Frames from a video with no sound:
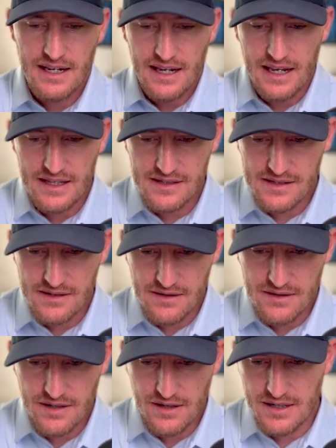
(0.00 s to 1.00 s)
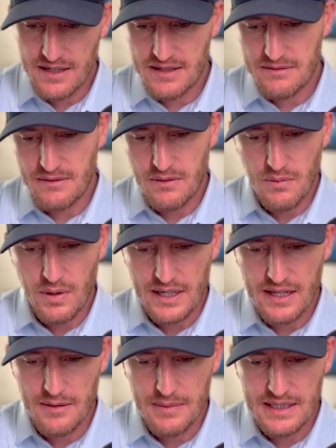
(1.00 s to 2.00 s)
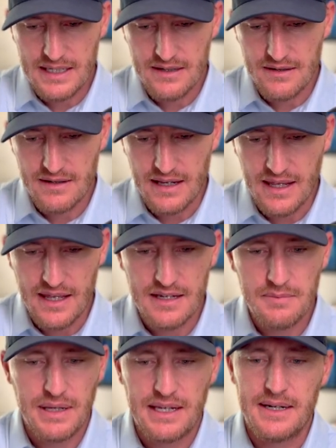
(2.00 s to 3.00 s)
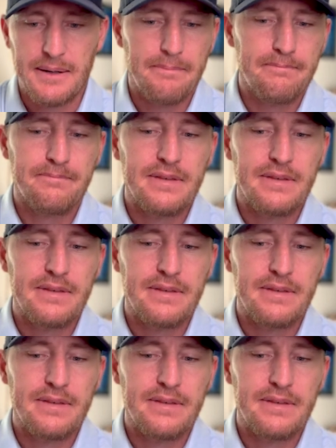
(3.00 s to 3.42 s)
And so you're going to want to come in here and pick it up.